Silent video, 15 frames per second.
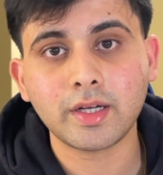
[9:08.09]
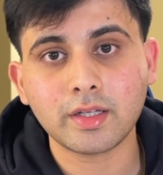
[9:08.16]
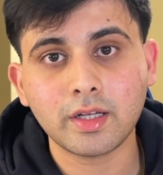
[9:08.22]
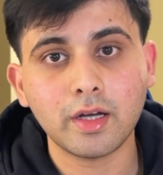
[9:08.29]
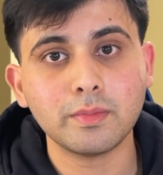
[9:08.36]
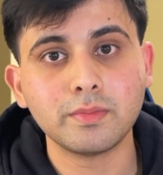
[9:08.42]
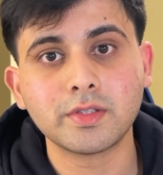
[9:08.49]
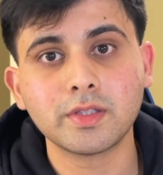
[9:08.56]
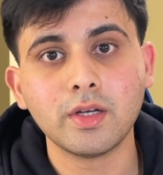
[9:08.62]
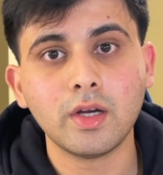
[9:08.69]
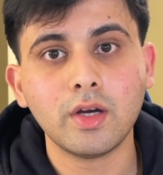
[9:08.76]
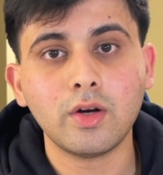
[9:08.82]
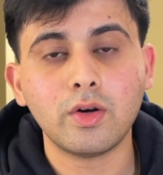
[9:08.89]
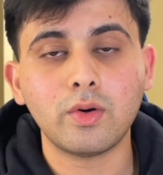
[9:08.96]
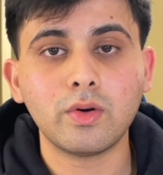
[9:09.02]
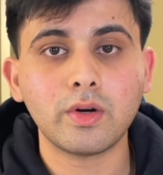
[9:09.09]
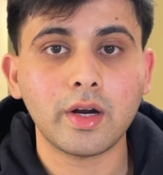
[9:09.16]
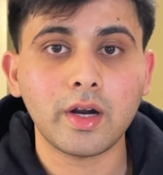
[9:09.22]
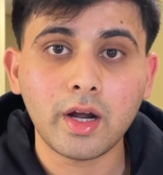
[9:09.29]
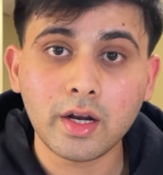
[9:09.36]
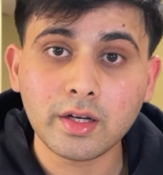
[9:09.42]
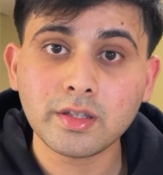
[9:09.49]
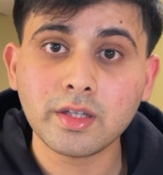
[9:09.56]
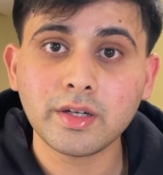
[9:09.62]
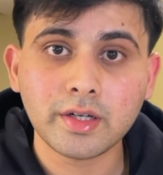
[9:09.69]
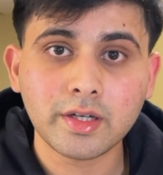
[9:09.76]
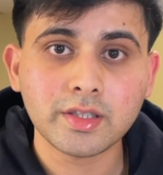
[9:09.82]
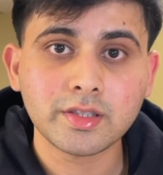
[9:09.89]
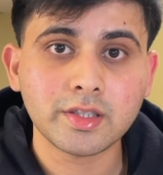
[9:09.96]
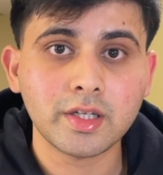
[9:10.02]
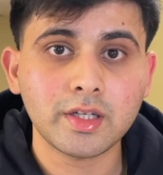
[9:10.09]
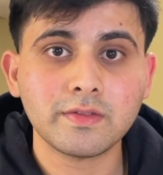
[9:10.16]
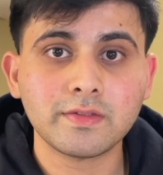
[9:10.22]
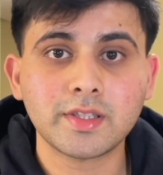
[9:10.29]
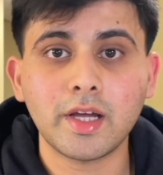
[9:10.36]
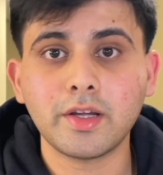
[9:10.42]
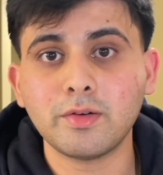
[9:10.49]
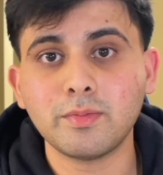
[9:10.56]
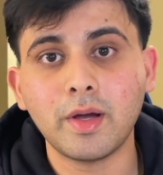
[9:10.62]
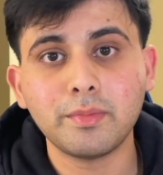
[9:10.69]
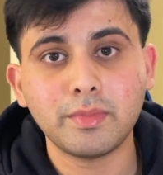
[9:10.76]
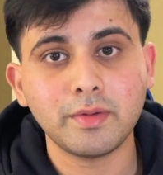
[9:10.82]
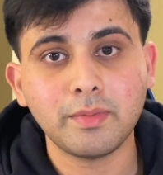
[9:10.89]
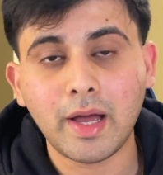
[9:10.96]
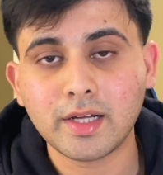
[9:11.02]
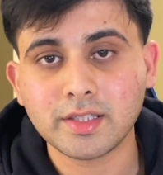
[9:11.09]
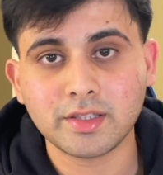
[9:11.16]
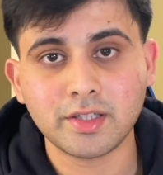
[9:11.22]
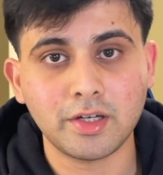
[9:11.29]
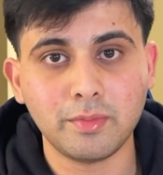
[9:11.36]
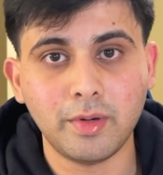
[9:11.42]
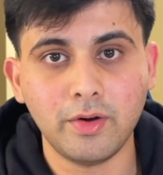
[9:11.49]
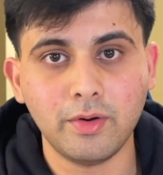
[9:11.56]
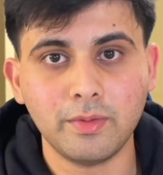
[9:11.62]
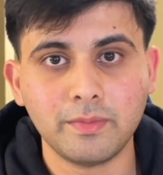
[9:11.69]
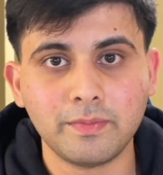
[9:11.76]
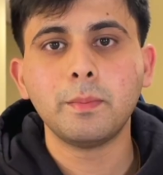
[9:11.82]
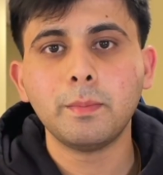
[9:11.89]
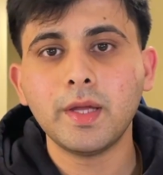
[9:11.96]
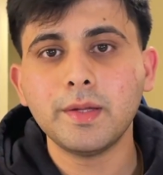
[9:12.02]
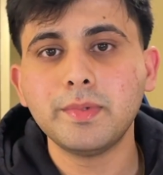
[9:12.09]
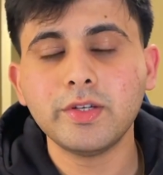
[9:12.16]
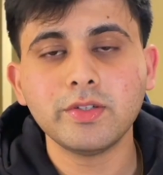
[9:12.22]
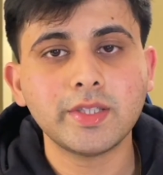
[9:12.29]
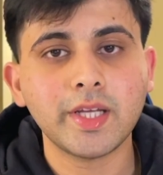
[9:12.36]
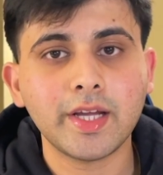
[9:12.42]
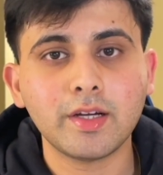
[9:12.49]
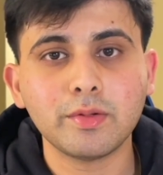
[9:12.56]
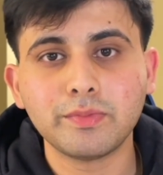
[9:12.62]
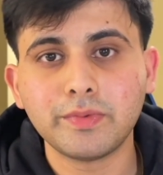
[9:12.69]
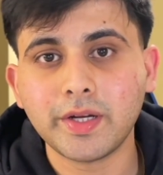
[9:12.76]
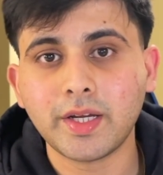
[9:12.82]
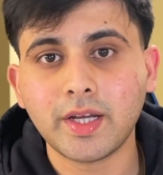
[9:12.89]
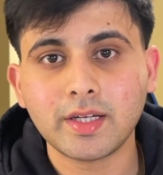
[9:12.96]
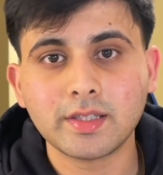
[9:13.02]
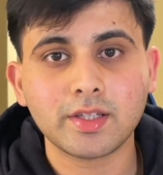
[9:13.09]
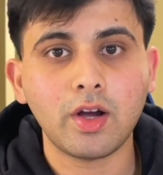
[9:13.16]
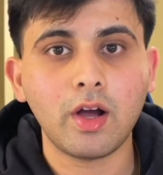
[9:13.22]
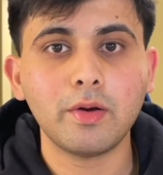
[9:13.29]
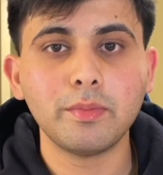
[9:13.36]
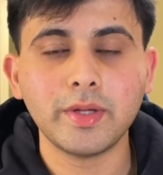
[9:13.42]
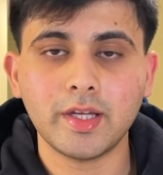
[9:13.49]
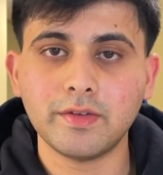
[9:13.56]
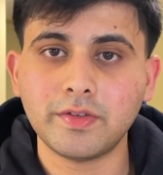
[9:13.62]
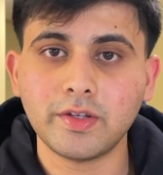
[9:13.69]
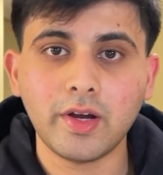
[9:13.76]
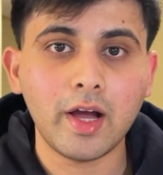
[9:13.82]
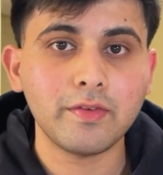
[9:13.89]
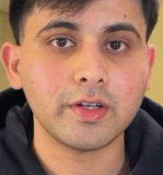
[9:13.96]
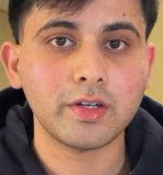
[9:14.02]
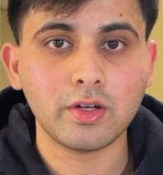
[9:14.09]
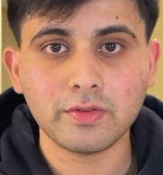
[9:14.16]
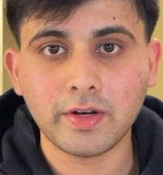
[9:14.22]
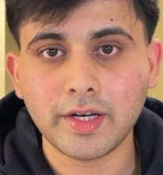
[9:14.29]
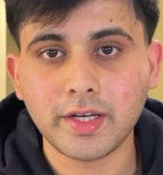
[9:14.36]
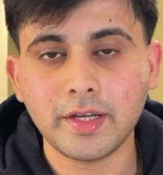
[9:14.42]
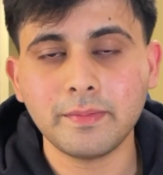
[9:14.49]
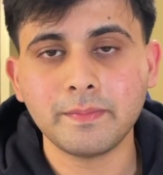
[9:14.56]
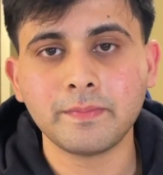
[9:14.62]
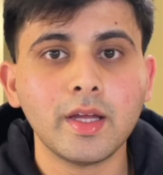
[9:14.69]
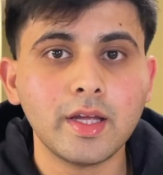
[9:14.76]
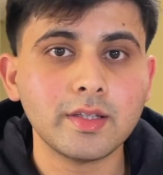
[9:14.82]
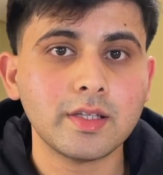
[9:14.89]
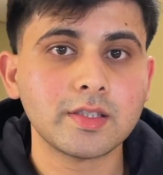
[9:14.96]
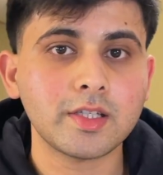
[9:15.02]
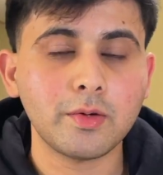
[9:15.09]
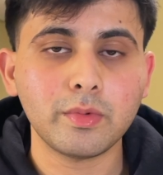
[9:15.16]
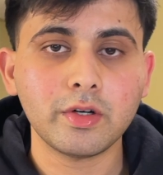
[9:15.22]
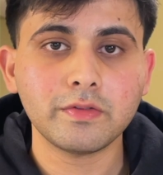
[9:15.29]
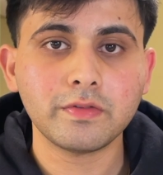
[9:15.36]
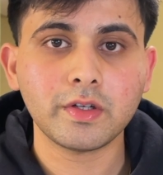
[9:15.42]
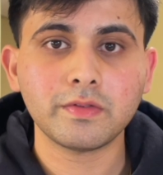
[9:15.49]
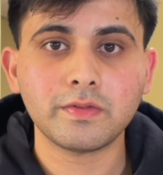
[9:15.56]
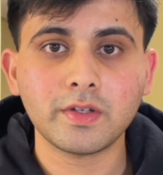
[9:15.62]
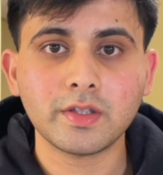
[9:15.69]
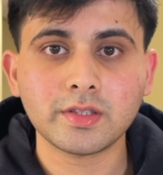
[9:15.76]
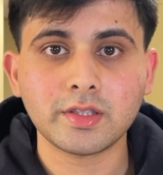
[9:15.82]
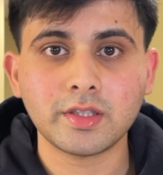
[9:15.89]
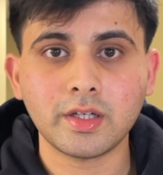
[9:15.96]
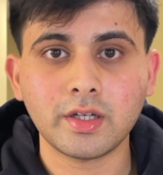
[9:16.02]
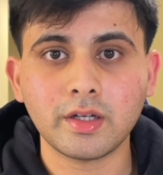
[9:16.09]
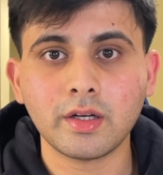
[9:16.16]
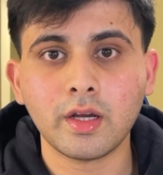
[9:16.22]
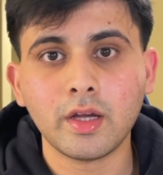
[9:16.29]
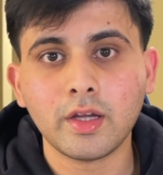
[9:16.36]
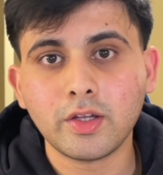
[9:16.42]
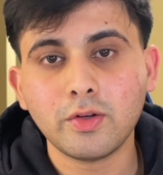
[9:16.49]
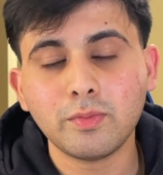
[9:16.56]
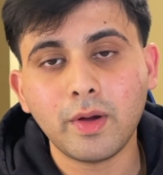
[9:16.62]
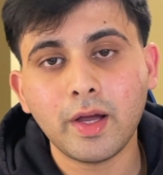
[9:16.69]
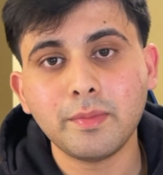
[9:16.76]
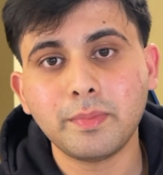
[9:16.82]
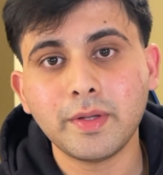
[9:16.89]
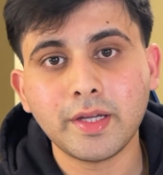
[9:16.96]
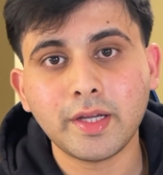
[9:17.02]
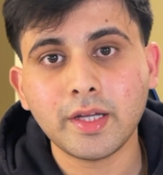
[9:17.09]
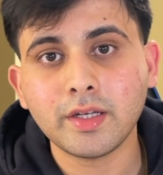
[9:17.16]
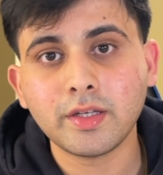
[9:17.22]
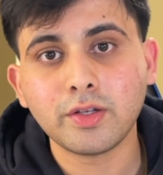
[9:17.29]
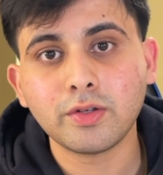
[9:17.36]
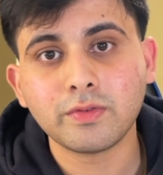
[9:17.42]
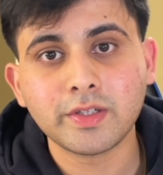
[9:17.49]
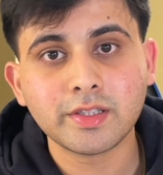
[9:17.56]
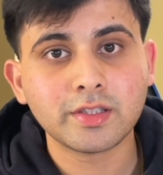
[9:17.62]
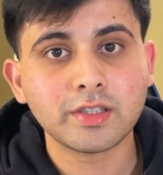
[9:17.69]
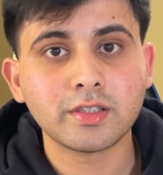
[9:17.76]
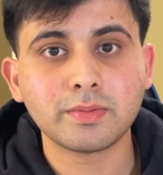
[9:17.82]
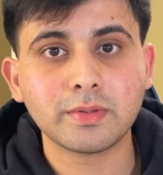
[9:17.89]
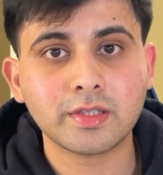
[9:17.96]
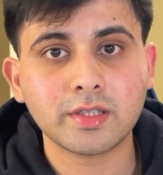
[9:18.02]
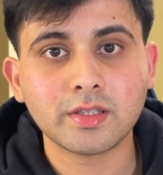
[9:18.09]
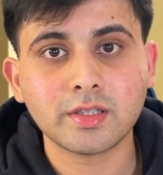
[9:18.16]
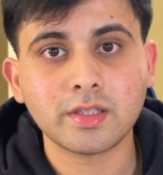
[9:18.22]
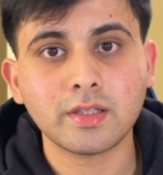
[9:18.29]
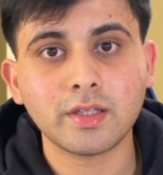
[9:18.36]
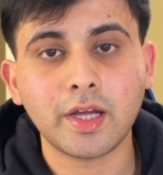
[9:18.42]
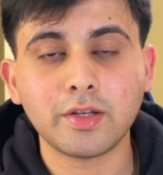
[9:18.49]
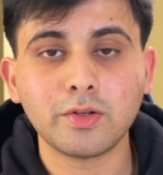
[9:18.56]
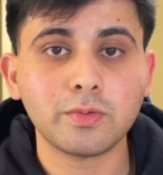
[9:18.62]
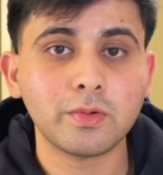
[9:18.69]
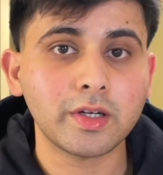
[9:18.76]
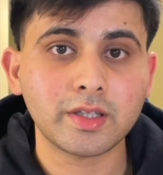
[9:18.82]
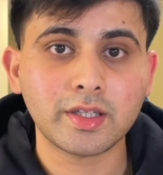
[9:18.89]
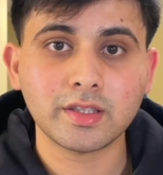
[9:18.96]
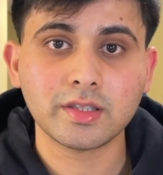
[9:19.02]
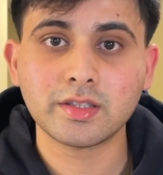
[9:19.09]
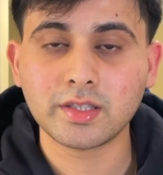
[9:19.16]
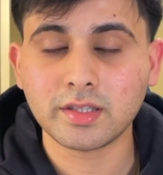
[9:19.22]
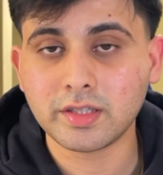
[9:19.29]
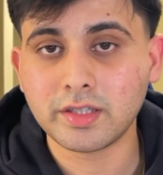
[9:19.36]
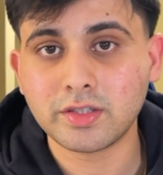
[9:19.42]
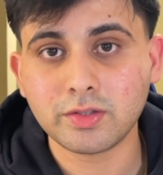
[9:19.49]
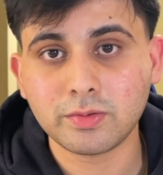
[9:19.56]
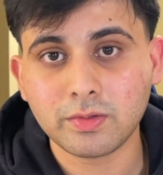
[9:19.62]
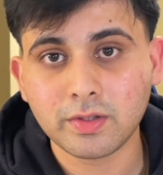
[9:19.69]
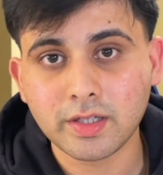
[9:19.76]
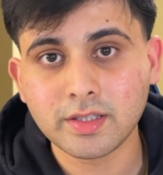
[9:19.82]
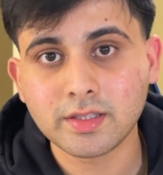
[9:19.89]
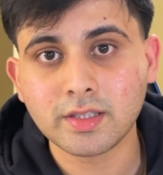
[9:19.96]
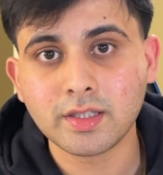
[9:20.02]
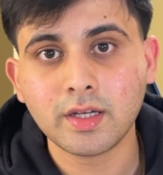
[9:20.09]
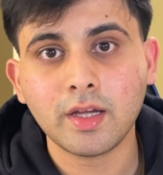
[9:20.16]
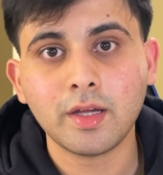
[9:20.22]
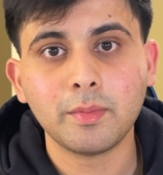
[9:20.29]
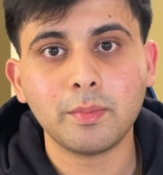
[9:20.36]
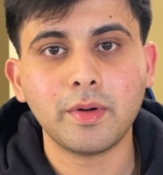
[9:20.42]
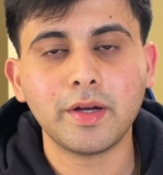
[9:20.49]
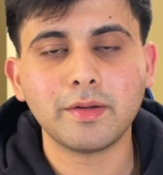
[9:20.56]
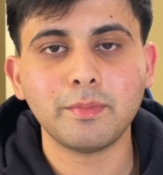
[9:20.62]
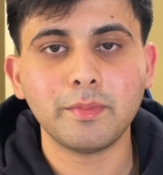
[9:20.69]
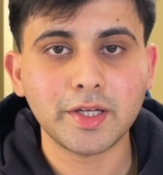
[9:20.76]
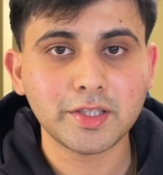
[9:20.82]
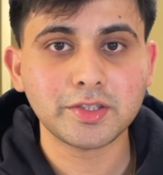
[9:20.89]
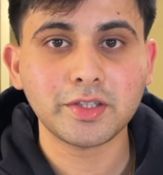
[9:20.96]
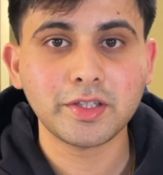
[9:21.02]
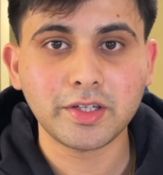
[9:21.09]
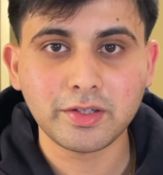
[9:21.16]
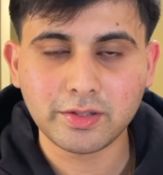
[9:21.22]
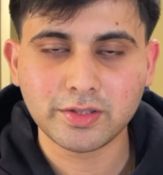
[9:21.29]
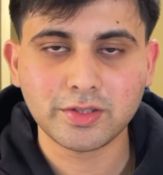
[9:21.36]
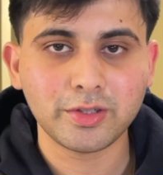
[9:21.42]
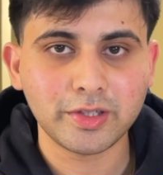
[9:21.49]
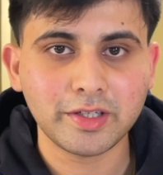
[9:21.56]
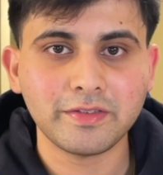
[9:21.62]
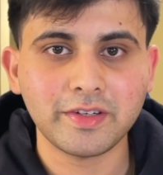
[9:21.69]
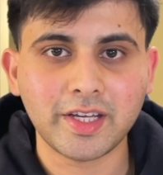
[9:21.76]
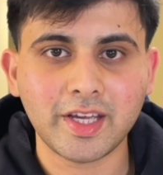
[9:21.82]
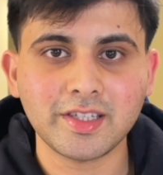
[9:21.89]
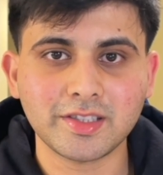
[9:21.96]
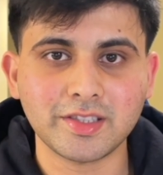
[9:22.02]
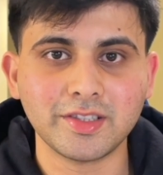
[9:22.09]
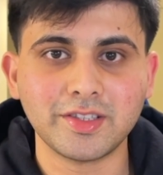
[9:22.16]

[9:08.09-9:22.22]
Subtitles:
clubs or other initiatives that you might be passionate about. Maybe you take up reading as a hobby if you haven't already. In the summer of your first year, you might be in your research position that you work diligently towards, but make sure you enjoy your vacation